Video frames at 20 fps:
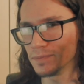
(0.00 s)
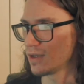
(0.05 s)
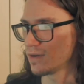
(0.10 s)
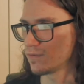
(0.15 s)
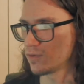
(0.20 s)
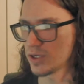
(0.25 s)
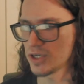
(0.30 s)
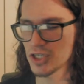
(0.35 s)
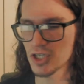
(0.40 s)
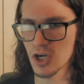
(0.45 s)

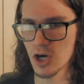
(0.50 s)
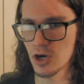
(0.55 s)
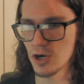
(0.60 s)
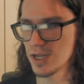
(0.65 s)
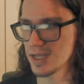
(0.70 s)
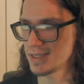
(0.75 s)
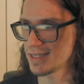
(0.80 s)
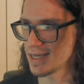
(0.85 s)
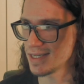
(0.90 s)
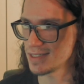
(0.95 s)
For each card, I
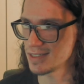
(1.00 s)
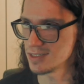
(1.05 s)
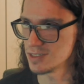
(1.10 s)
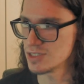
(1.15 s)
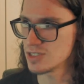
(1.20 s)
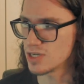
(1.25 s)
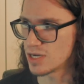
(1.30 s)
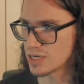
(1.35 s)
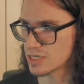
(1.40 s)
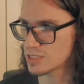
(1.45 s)
tested
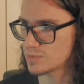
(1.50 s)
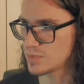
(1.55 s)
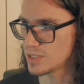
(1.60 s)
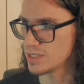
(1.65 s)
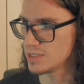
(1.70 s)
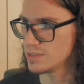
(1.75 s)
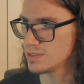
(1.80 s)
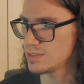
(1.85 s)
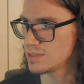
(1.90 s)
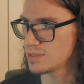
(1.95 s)
stock
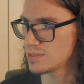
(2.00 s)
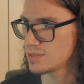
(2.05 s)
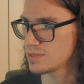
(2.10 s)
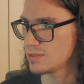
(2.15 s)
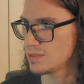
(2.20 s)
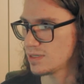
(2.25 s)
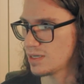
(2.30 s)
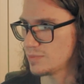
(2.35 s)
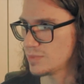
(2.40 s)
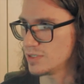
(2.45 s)
speeds,
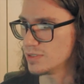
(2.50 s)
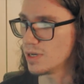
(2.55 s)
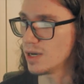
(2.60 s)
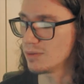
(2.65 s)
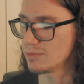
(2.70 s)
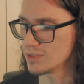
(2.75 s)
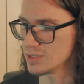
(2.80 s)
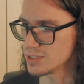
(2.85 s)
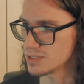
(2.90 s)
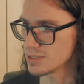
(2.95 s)

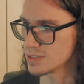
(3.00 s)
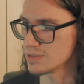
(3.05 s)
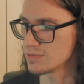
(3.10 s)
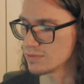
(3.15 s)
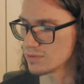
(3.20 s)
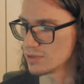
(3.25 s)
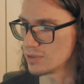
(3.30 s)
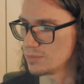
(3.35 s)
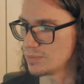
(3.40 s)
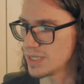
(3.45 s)
obviously
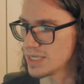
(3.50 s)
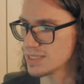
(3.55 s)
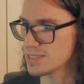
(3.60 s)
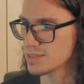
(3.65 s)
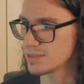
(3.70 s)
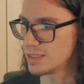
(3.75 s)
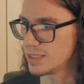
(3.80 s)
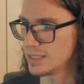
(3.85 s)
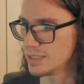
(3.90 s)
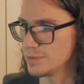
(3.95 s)
for a
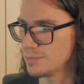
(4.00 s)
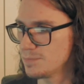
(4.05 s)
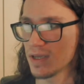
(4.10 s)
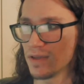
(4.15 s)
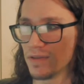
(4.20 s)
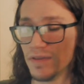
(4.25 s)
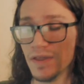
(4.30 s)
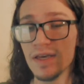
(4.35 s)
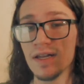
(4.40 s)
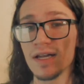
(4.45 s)
baseline.
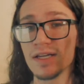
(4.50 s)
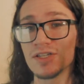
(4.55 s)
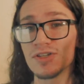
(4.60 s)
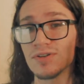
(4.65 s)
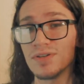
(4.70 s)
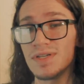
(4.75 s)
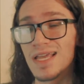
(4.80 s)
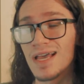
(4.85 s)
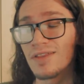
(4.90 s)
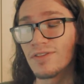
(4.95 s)
Then I
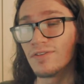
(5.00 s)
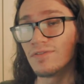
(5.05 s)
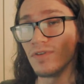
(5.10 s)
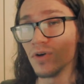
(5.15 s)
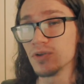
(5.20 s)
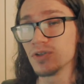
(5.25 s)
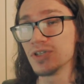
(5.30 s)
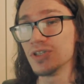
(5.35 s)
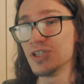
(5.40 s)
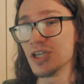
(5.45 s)
turned down the
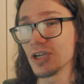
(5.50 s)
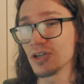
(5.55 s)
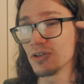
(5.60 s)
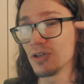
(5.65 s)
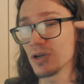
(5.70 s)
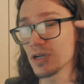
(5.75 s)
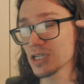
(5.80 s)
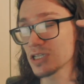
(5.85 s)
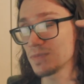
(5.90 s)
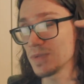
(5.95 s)
voltage and
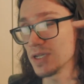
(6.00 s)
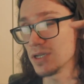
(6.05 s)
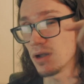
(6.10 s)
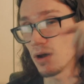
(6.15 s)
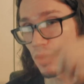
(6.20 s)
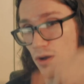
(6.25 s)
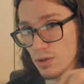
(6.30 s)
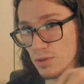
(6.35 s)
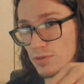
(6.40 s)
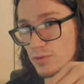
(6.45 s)
clock speed
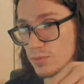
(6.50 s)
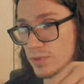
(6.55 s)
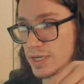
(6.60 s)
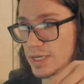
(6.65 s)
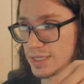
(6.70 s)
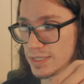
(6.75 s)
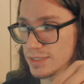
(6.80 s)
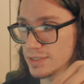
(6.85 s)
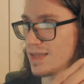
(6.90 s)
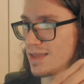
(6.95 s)
all the
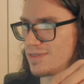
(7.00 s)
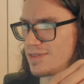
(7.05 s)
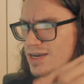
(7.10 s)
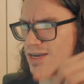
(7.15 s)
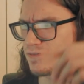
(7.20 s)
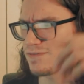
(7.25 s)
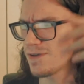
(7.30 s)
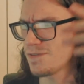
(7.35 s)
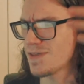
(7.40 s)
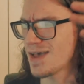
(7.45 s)
way. Then I
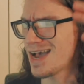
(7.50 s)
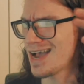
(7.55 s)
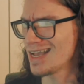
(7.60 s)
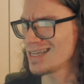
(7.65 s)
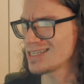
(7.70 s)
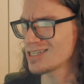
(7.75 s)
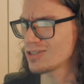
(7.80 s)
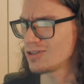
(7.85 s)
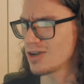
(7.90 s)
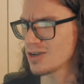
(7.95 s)
found the
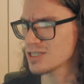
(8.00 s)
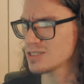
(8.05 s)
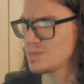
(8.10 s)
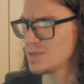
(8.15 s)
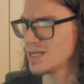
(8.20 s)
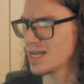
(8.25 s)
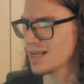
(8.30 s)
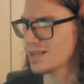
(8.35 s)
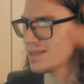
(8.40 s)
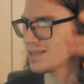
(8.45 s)
highest clock speed
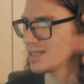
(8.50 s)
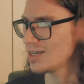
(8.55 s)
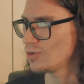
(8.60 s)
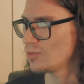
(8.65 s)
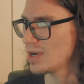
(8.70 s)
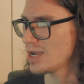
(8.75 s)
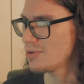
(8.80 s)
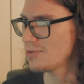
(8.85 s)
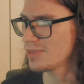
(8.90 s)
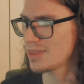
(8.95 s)
I can get
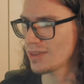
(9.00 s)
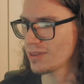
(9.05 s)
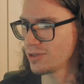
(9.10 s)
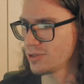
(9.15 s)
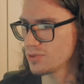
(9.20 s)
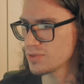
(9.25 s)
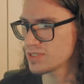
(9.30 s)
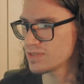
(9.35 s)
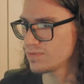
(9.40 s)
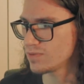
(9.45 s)
away with at the
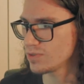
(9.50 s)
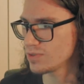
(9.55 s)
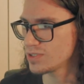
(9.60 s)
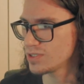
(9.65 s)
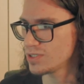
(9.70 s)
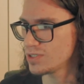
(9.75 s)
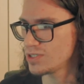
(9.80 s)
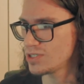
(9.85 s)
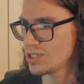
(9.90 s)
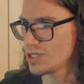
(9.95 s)
lowest
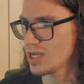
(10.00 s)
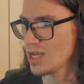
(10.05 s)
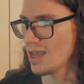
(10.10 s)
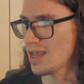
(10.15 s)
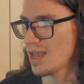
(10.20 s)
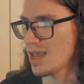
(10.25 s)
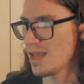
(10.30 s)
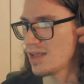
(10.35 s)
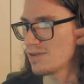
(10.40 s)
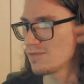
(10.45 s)
voltage,
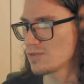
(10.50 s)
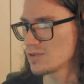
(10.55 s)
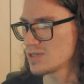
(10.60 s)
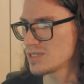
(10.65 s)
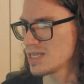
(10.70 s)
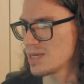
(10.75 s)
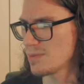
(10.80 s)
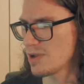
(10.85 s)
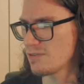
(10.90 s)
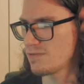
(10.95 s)
And for
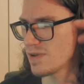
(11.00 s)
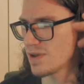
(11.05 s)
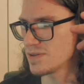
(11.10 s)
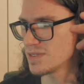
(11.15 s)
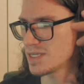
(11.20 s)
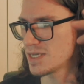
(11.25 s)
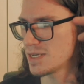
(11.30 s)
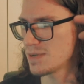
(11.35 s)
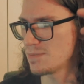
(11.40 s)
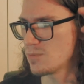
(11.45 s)
some, I found
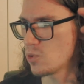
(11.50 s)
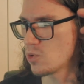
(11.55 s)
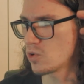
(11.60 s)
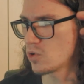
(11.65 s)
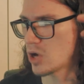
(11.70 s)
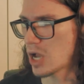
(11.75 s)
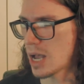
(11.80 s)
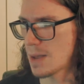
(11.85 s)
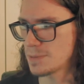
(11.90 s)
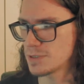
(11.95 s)
a more
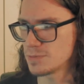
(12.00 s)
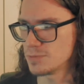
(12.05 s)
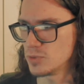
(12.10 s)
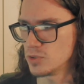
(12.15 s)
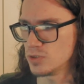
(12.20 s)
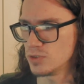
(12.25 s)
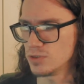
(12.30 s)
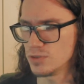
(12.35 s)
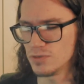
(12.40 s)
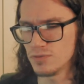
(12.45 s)

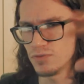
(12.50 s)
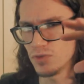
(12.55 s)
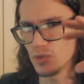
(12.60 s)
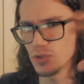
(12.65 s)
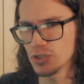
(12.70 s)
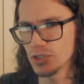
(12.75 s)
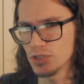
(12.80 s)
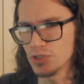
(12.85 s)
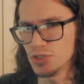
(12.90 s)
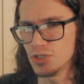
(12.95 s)
optimal
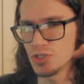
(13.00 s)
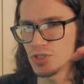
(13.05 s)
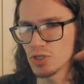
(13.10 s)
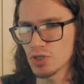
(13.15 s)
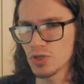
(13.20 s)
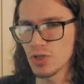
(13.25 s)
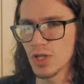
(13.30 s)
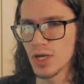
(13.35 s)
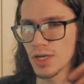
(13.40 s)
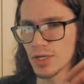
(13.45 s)
voltage to
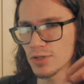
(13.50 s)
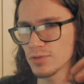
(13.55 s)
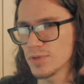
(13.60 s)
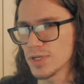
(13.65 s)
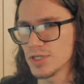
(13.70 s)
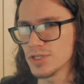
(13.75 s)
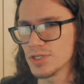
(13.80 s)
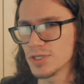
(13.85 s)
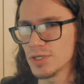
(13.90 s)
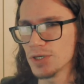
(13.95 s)
clock
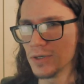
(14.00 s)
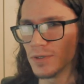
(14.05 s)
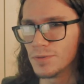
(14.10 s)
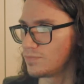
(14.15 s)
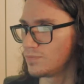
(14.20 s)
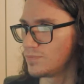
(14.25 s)
ratio.